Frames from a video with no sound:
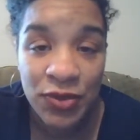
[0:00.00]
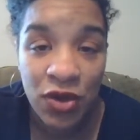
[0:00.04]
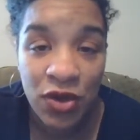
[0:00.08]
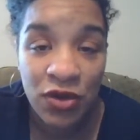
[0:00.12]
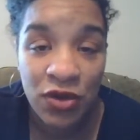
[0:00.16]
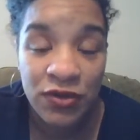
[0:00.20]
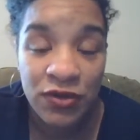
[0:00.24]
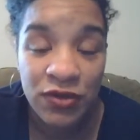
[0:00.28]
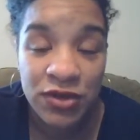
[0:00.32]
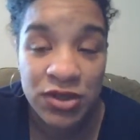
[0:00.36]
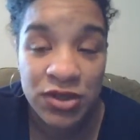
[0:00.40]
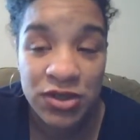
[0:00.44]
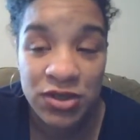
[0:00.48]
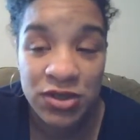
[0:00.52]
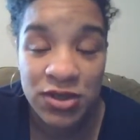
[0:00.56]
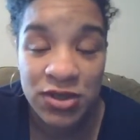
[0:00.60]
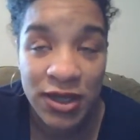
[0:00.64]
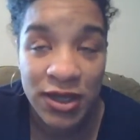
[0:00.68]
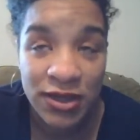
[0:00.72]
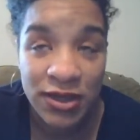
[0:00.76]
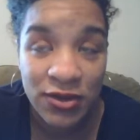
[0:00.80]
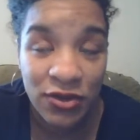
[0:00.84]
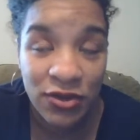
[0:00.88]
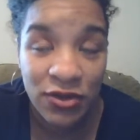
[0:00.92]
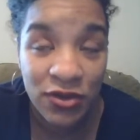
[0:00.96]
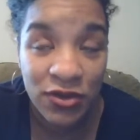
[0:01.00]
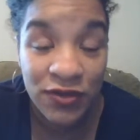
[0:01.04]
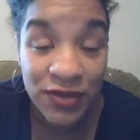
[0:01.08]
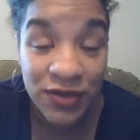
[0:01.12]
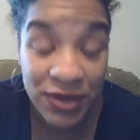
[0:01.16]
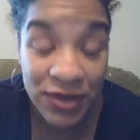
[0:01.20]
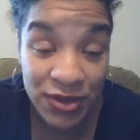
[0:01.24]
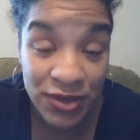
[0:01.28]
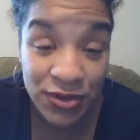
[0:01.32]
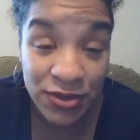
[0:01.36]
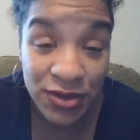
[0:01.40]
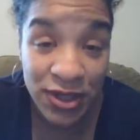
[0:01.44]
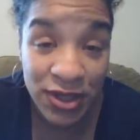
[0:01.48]
over
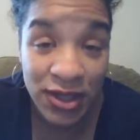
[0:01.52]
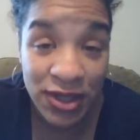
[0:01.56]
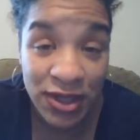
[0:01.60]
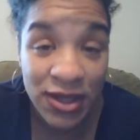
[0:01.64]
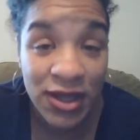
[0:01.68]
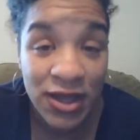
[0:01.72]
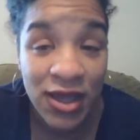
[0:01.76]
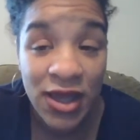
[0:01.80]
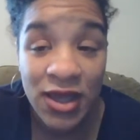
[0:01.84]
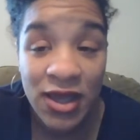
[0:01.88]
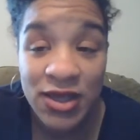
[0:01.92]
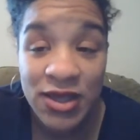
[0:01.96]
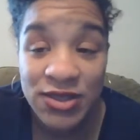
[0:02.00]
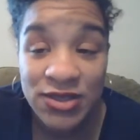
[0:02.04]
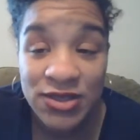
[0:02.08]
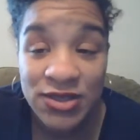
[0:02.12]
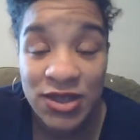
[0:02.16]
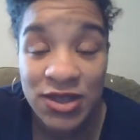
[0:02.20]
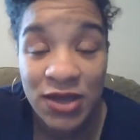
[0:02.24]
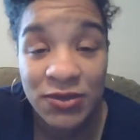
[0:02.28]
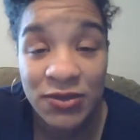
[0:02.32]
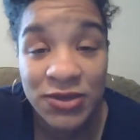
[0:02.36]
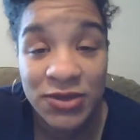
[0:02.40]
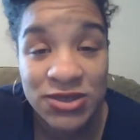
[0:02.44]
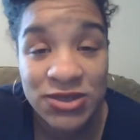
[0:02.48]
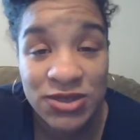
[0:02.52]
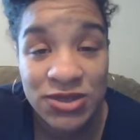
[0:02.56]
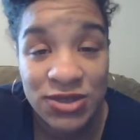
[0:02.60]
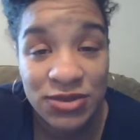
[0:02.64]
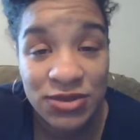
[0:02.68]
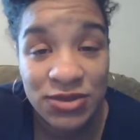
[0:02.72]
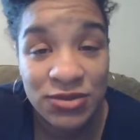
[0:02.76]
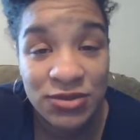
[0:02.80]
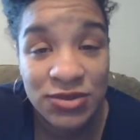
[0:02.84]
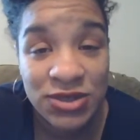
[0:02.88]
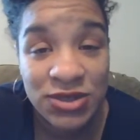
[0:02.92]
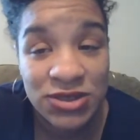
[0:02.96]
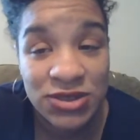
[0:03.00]
the due date, so I wasn't
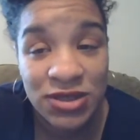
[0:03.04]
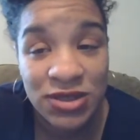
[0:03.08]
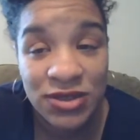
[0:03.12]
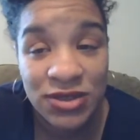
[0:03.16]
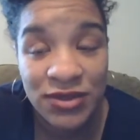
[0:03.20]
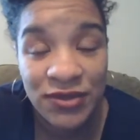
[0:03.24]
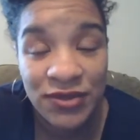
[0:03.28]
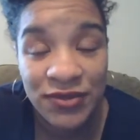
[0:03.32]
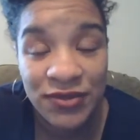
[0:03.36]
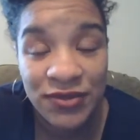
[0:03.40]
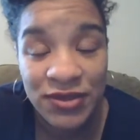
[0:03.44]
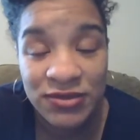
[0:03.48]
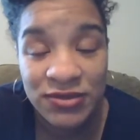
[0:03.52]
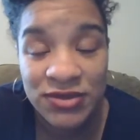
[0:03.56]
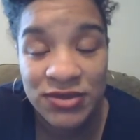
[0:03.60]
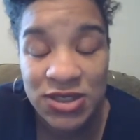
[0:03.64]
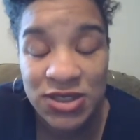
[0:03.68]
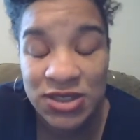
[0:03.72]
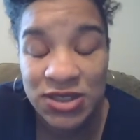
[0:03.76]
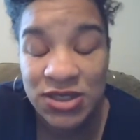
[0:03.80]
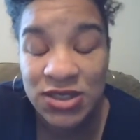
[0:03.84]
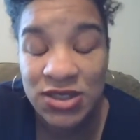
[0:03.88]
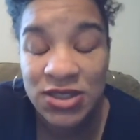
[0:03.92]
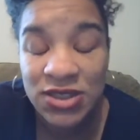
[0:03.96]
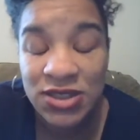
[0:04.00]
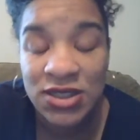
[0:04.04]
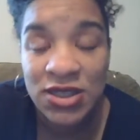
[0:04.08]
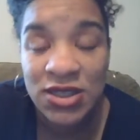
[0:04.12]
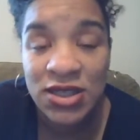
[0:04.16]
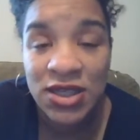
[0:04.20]
due until the 15th,